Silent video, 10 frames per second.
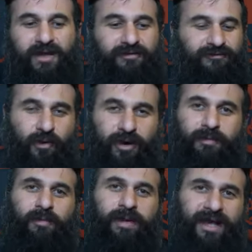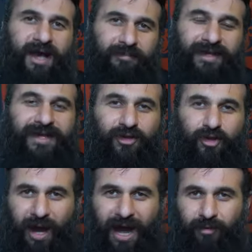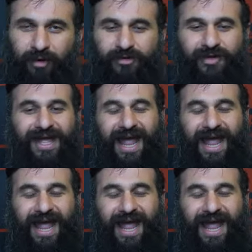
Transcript: forty will become two hours,